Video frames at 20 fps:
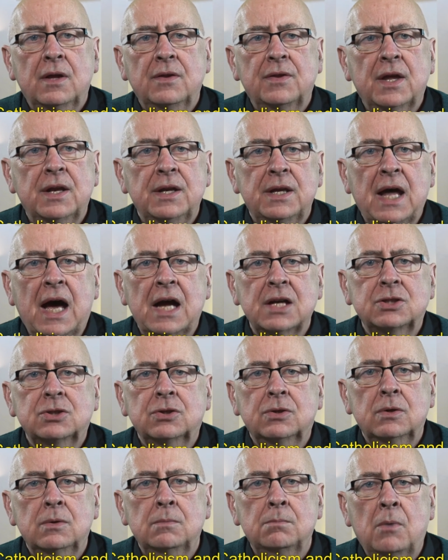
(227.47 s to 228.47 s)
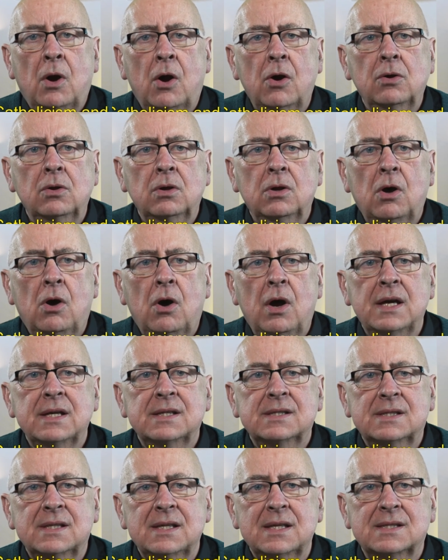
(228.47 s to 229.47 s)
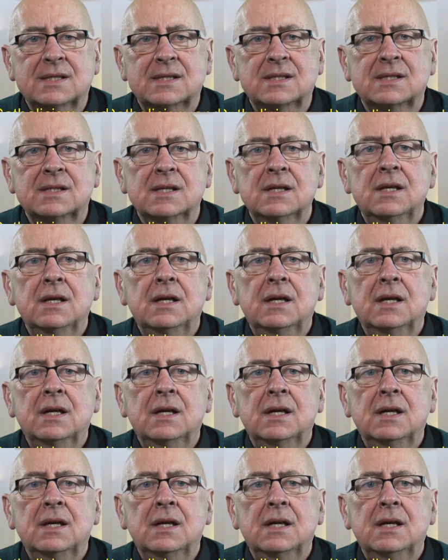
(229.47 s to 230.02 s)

the natural moral law exists